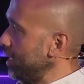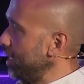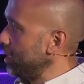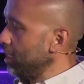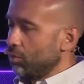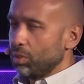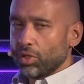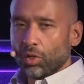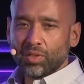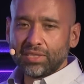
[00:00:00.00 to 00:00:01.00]
we would
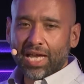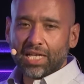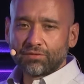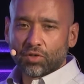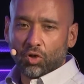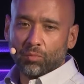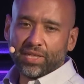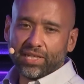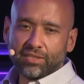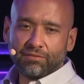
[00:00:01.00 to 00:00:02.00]
always ask for
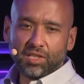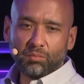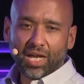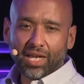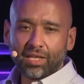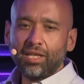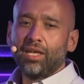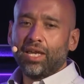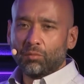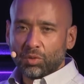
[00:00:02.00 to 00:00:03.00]
open-ended feedback,
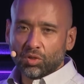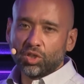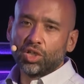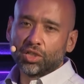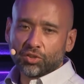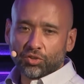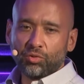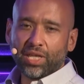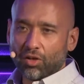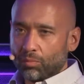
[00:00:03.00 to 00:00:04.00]
and we would look through
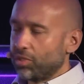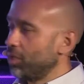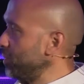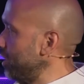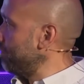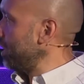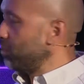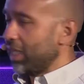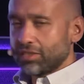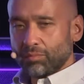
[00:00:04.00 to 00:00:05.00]
that open-ended
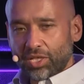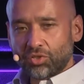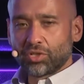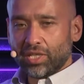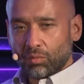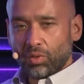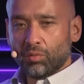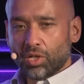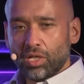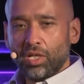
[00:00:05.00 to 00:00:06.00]
feedback to make sure that we
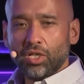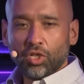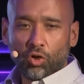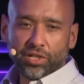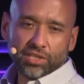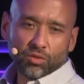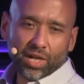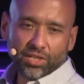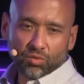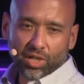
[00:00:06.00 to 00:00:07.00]
were going in the
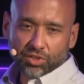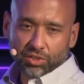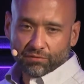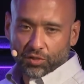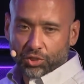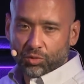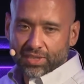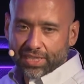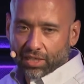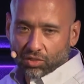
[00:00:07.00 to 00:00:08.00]
right direction for new
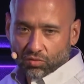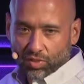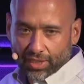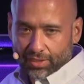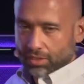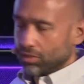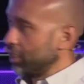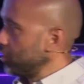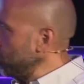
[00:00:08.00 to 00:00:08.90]
sales, right? So like